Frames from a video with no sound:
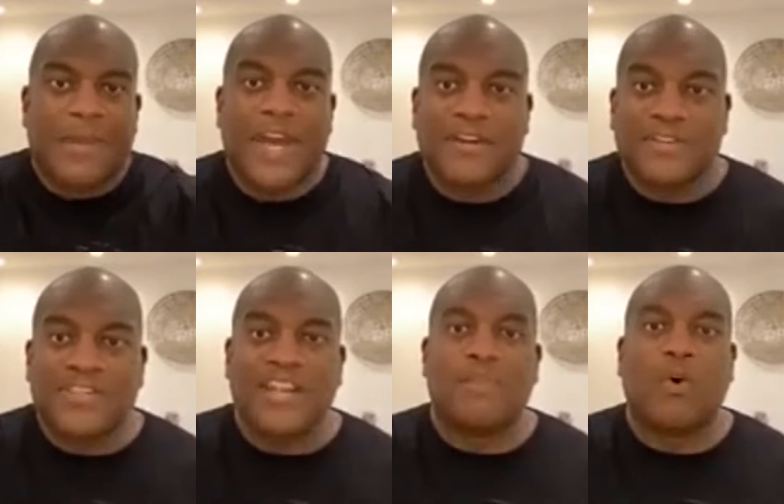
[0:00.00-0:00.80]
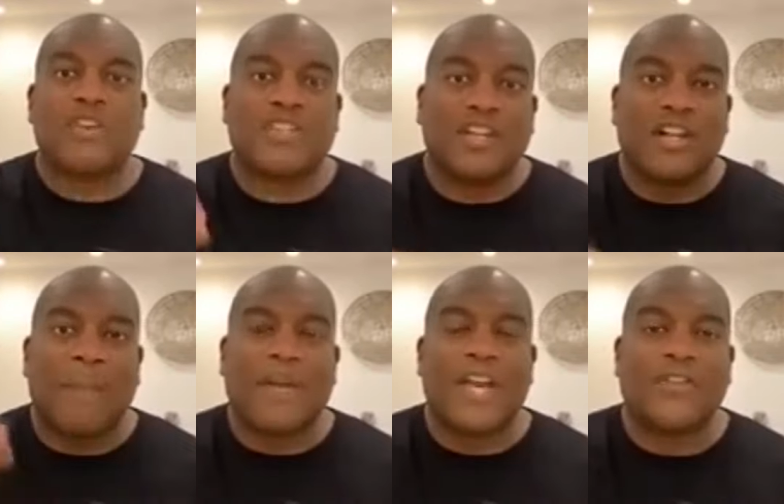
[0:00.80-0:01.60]
but now you're seeing more skill
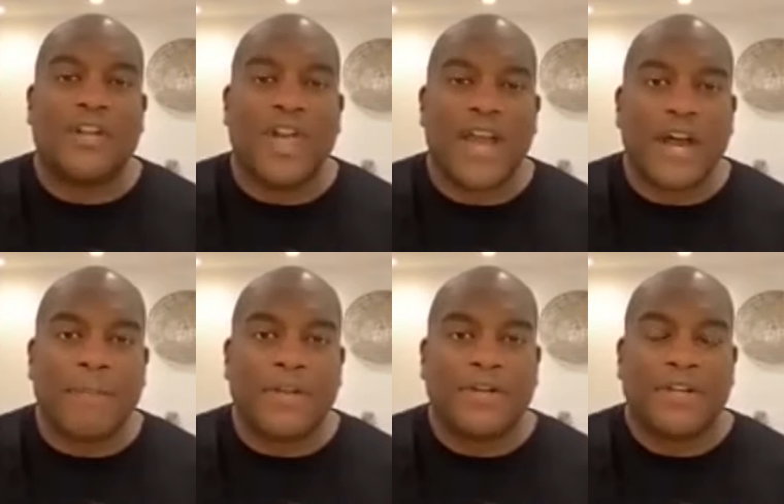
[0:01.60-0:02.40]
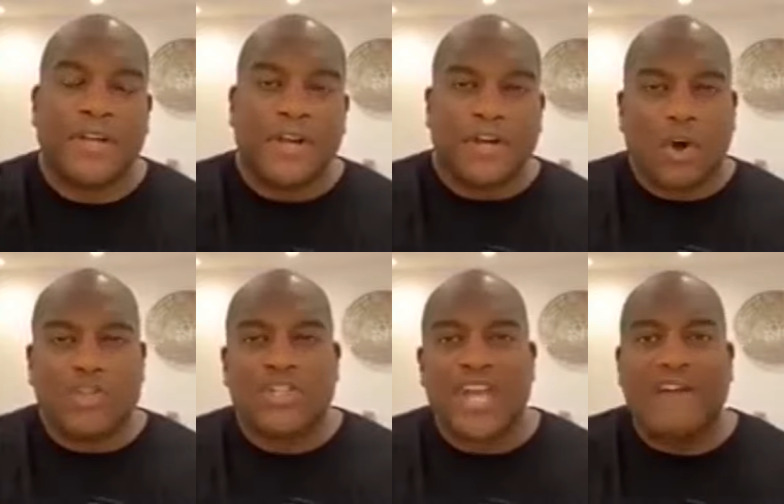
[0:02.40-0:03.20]
up and down the lineup, and
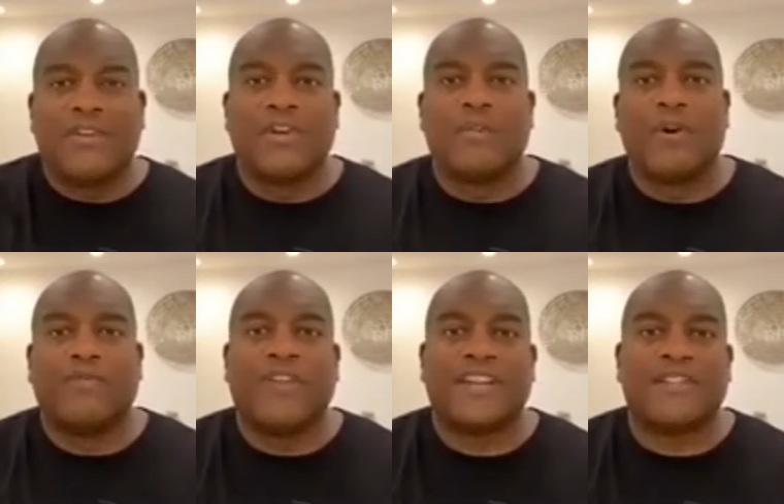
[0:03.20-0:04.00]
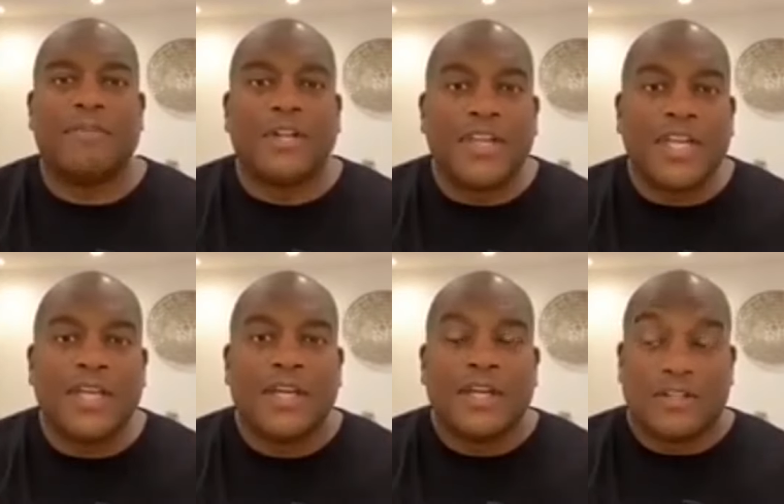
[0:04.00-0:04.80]
coaches have a little more
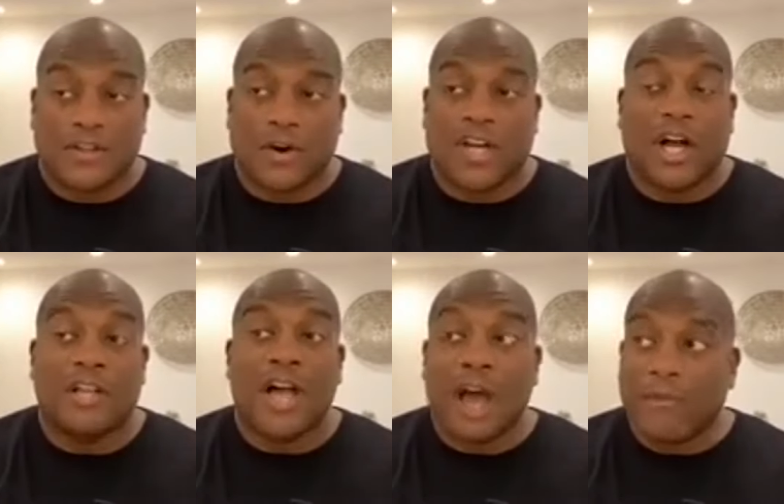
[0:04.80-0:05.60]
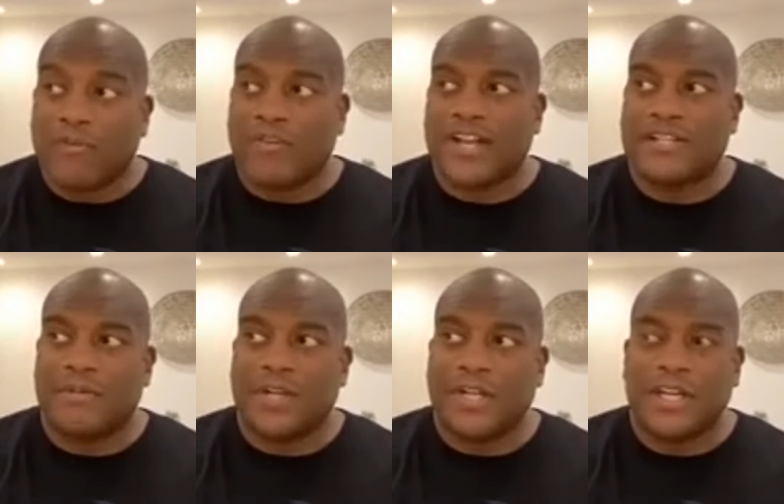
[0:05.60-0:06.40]
flexibility. Sorry, a lot more
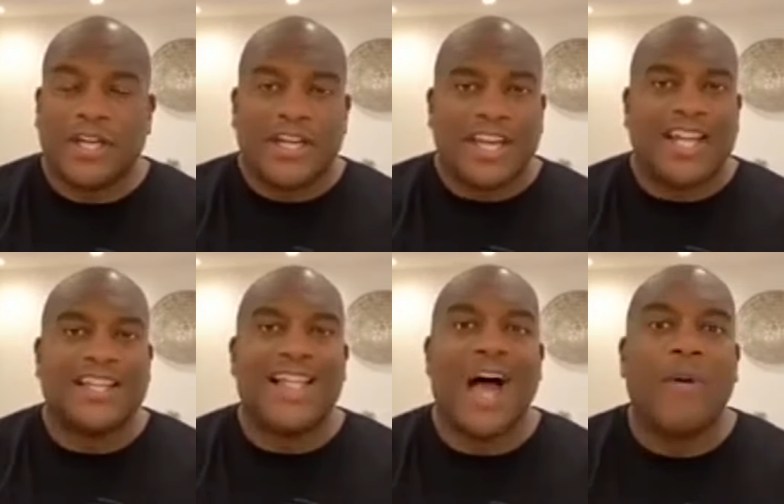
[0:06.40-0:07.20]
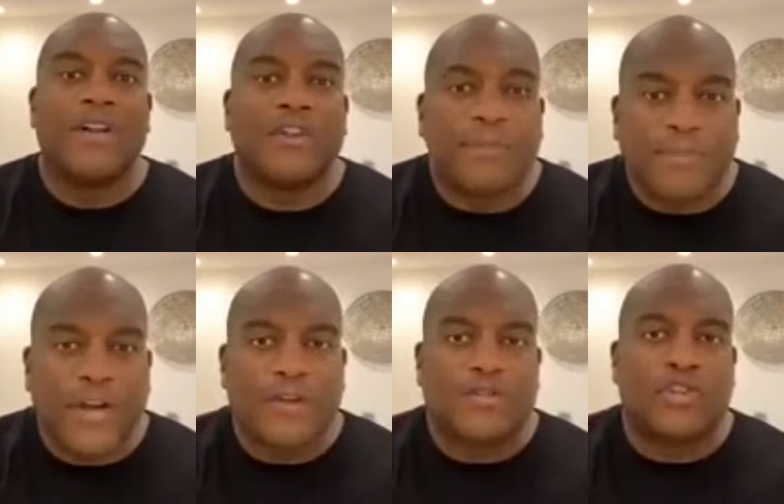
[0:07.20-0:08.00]
flexibility in allowing their
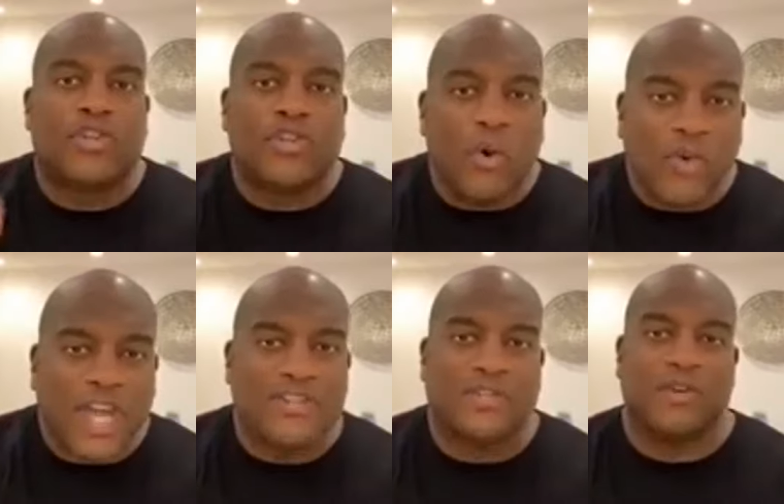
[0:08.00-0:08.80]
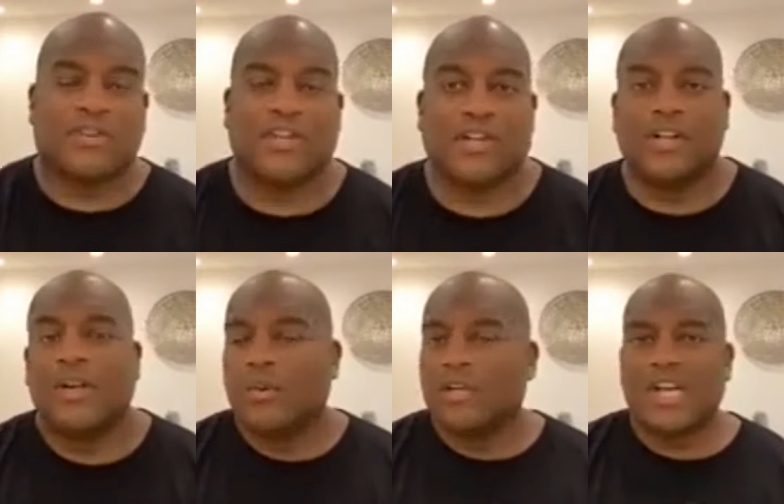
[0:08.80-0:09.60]
players to showcase their skill,
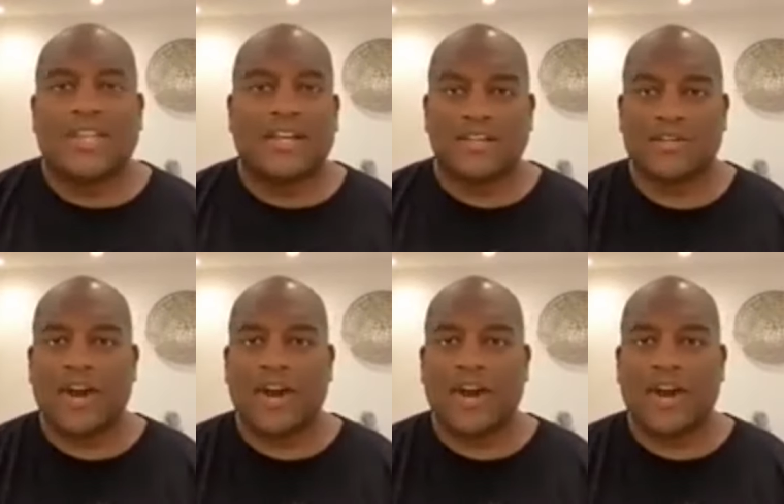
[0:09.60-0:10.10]
which I think is